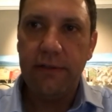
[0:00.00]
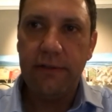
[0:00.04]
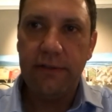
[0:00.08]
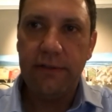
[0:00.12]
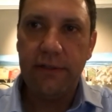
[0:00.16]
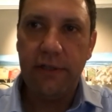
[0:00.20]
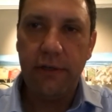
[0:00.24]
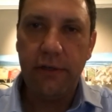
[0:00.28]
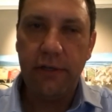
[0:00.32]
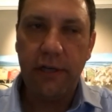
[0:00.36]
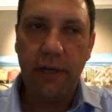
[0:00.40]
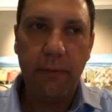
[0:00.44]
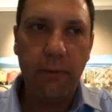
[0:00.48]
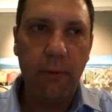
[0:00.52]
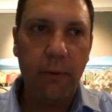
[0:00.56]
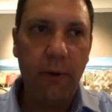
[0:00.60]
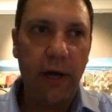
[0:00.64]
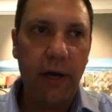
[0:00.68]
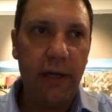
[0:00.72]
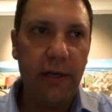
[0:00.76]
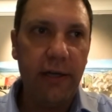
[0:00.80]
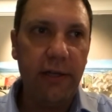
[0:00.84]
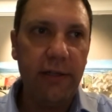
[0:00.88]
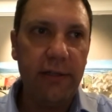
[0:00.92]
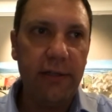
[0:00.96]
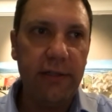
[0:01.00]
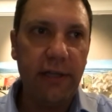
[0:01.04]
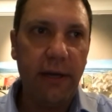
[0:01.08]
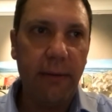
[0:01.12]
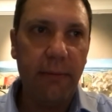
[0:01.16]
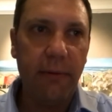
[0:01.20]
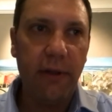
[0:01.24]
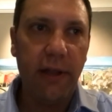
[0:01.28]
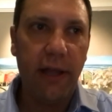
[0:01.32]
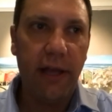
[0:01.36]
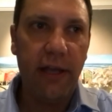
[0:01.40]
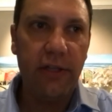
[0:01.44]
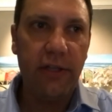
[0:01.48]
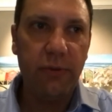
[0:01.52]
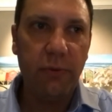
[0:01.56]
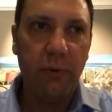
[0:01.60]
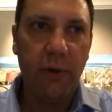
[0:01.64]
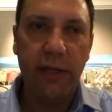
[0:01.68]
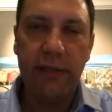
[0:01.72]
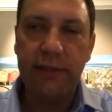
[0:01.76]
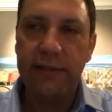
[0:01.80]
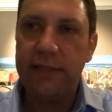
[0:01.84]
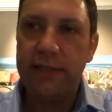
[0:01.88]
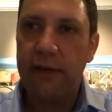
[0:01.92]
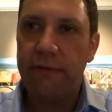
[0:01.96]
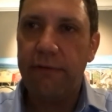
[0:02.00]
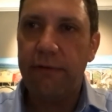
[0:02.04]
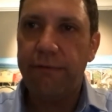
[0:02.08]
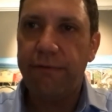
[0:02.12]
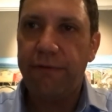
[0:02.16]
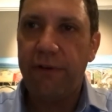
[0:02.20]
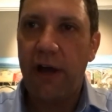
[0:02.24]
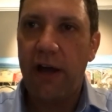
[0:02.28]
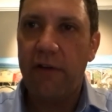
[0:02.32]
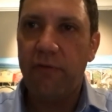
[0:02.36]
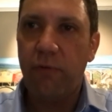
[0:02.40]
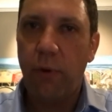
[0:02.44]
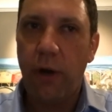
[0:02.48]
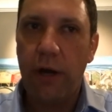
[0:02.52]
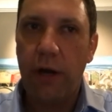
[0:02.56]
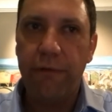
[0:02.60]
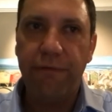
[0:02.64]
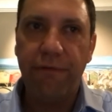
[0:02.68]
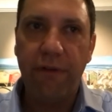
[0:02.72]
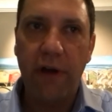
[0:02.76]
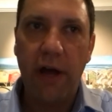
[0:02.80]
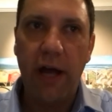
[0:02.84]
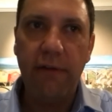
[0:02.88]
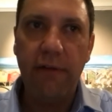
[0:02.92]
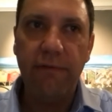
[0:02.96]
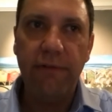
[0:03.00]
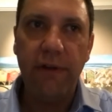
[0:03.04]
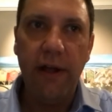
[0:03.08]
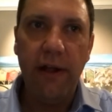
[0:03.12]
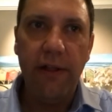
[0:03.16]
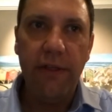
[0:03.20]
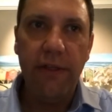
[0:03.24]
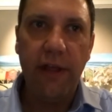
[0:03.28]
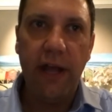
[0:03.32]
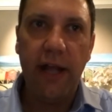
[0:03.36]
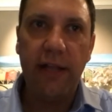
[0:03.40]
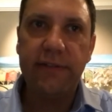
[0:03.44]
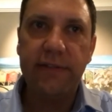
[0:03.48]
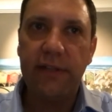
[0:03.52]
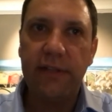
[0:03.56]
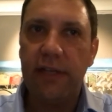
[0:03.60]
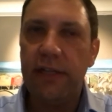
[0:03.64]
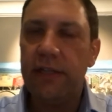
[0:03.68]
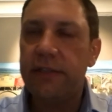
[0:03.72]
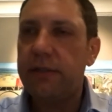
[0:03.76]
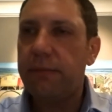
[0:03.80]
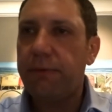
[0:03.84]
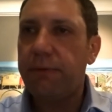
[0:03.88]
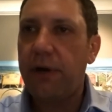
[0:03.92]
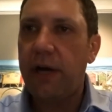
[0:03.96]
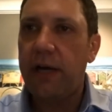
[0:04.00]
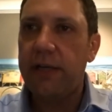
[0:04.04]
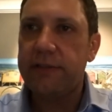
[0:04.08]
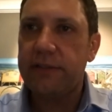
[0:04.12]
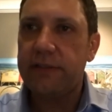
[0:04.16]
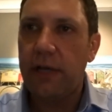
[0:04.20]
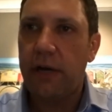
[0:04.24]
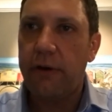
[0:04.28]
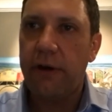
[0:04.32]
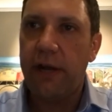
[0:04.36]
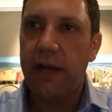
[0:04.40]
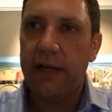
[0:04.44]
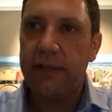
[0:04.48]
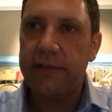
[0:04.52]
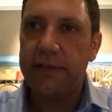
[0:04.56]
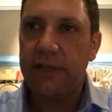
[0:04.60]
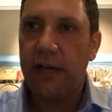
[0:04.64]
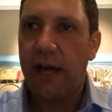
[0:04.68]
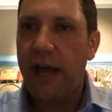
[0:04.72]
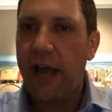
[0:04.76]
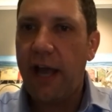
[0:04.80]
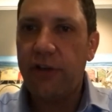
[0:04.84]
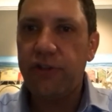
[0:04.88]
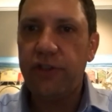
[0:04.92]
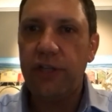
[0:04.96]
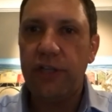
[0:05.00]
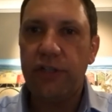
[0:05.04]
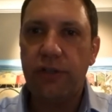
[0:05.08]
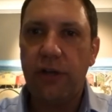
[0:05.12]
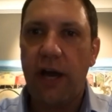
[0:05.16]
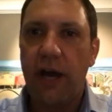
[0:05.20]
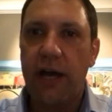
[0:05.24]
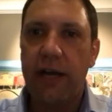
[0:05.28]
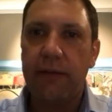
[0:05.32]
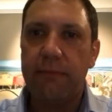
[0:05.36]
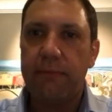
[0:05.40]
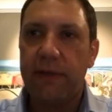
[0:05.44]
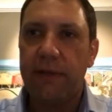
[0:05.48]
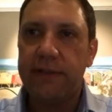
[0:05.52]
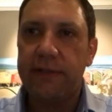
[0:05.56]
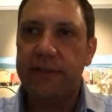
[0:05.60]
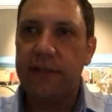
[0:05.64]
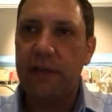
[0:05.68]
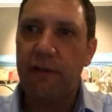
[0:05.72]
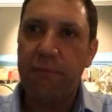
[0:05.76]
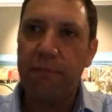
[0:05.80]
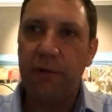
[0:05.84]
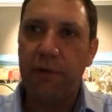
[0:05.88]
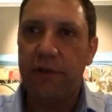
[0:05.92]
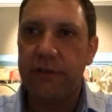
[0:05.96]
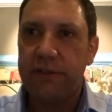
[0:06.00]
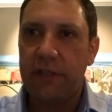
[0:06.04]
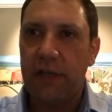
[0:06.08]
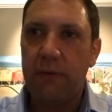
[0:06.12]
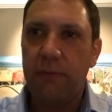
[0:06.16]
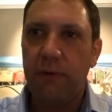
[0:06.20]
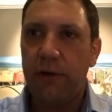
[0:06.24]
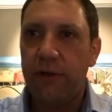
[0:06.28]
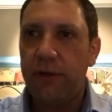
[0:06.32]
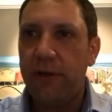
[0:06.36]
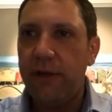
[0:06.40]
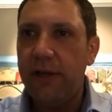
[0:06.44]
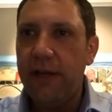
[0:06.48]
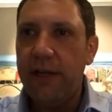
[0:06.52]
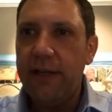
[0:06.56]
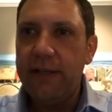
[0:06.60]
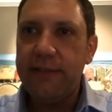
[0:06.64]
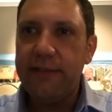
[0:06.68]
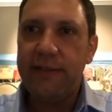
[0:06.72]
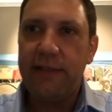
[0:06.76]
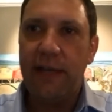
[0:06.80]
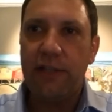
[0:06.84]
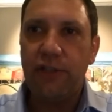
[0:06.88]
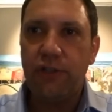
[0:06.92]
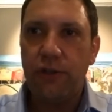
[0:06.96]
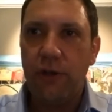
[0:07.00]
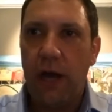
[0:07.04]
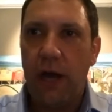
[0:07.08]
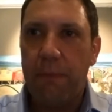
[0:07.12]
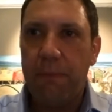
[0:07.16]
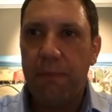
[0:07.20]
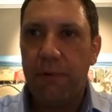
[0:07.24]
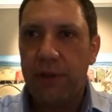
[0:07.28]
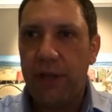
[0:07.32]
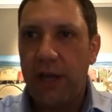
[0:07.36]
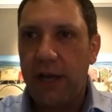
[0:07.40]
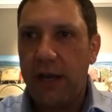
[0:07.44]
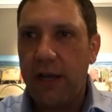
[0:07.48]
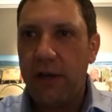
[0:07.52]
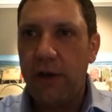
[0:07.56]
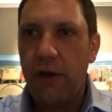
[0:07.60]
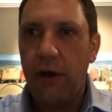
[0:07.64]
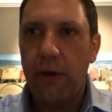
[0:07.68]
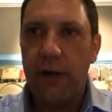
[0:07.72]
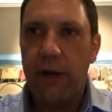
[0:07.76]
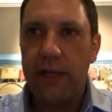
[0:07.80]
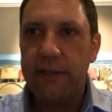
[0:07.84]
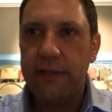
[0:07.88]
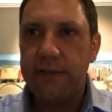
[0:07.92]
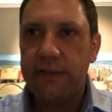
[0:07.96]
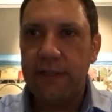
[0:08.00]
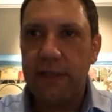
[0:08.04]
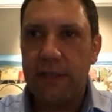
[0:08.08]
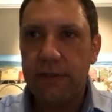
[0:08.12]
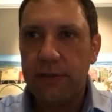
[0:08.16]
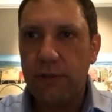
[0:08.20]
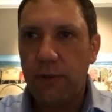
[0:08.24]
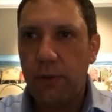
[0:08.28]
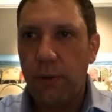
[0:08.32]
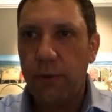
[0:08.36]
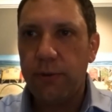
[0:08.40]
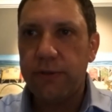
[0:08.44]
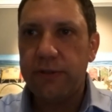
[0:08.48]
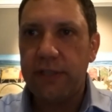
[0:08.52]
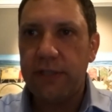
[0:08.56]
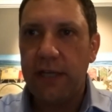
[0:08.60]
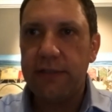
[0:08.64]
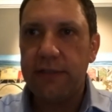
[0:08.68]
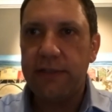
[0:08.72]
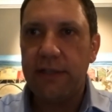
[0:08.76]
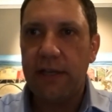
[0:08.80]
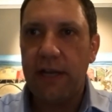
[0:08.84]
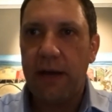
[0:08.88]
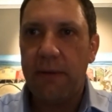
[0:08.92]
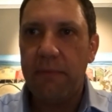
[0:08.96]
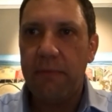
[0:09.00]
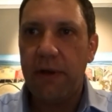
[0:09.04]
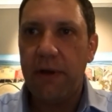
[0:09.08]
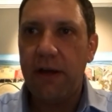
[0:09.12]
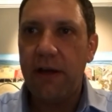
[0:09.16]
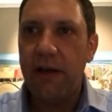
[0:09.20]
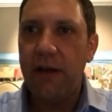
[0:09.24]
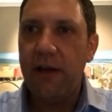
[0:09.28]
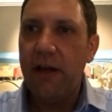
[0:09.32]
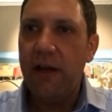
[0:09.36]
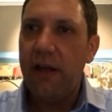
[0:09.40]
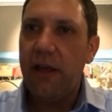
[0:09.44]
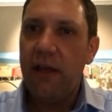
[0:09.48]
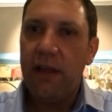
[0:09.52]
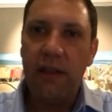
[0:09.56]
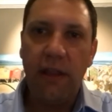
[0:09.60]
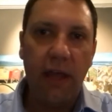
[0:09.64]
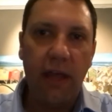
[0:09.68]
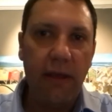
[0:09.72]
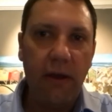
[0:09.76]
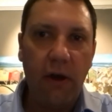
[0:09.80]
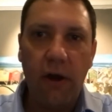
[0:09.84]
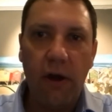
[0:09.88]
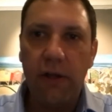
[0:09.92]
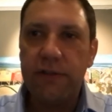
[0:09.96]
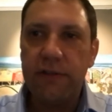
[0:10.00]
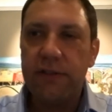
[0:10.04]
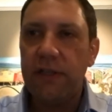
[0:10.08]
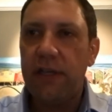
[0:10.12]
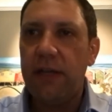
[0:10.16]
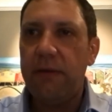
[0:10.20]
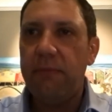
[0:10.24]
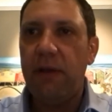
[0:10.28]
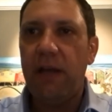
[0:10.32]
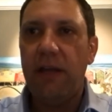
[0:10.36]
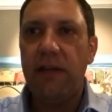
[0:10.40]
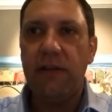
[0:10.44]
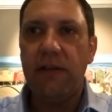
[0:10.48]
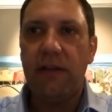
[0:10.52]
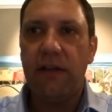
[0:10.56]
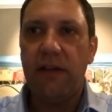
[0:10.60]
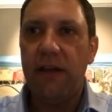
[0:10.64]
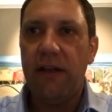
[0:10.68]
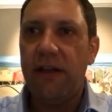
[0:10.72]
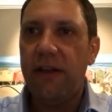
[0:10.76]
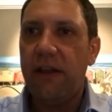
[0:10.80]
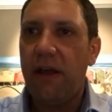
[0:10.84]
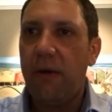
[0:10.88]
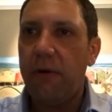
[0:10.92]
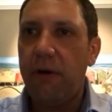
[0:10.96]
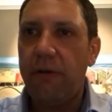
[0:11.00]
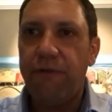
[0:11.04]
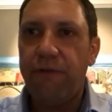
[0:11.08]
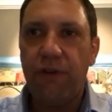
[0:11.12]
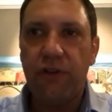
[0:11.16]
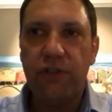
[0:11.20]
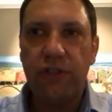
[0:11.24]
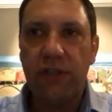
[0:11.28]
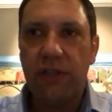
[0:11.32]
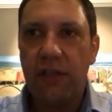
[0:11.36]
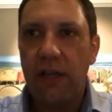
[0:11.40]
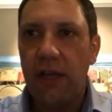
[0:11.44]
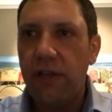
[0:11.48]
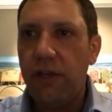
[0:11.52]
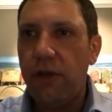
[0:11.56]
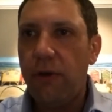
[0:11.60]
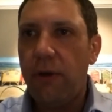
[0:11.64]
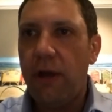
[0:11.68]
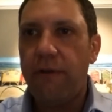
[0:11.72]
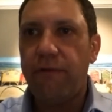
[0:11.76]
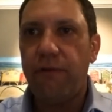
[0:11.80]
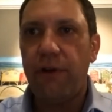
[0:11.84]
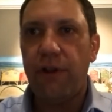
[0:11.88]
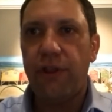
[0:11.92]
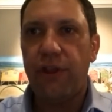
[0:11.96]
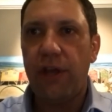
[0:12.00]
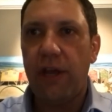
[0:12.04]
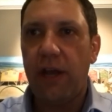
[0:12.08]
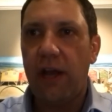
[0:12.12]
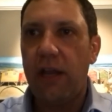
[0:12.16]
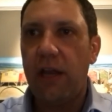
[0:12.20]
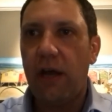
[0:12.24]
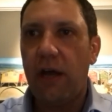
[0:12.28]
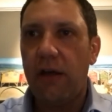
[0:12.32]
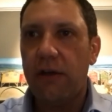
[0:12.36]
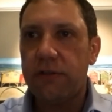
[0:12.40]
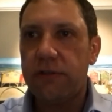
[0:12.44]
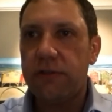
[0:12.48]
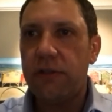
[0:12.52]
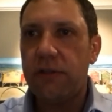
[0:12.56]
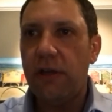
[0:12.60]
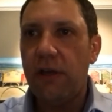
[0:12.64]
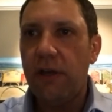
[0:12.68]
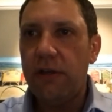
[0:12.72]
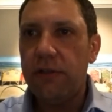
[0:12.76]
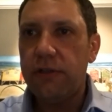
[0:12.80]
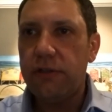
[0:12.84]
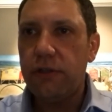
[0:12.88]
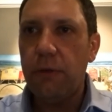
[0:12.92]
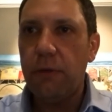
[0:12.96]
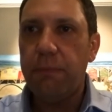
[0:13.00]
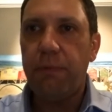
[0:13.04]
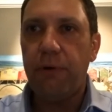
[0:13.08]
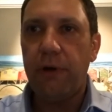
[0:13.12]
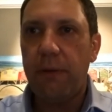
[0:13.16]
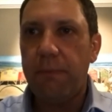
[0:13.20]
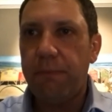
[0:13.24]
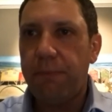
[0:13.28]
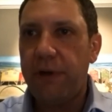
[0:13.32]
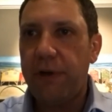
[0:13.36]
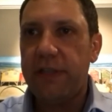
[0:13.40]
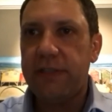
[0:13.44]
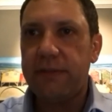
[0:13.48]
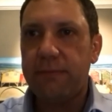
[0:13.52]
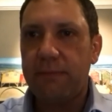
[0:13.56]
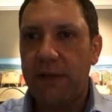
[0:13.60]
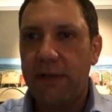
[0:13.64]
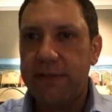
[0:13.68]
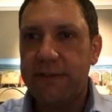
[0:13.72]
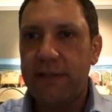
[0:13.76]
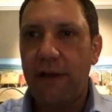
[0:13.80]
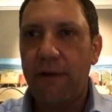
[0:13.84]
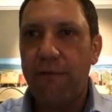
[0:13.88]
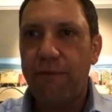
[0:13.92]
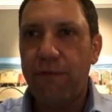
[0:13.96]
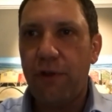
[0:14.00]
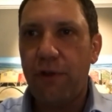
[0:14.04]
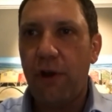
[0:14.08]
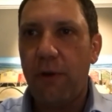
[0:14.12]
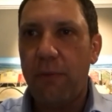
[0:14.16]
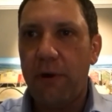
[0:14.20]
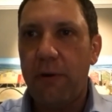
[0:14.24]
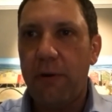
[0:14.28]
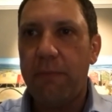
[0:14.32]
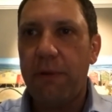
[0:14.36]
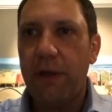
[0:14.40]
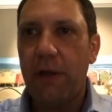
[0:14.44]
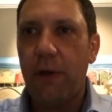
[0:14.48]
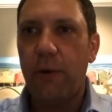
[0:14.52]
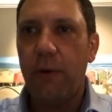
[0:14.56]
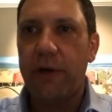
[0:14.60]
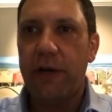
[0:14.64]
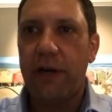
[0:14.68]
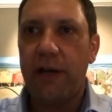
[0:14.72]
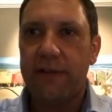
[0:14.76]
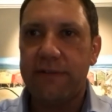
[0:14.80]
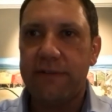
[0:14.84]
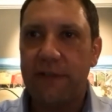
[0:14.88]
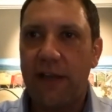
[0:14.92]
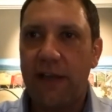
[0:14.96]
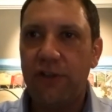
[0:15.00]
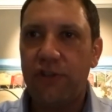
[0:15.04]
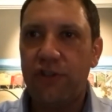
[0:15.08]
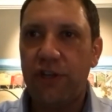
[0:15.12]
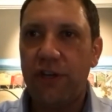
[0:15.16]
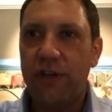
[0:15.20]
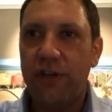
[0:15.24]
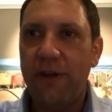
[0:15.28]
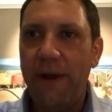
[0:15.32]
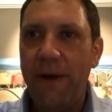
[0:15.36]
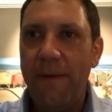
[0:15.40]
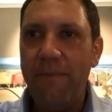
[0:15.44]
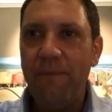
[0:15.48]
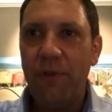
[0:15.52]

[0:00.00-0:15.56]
011 881 7515. That's Enterprise Direct. I actually tried it myself because I didn't want to set you up with like an 086 call center number. They answered immediately. They were efficient. They knew everything. And I was super impressed myself. We're a big organization.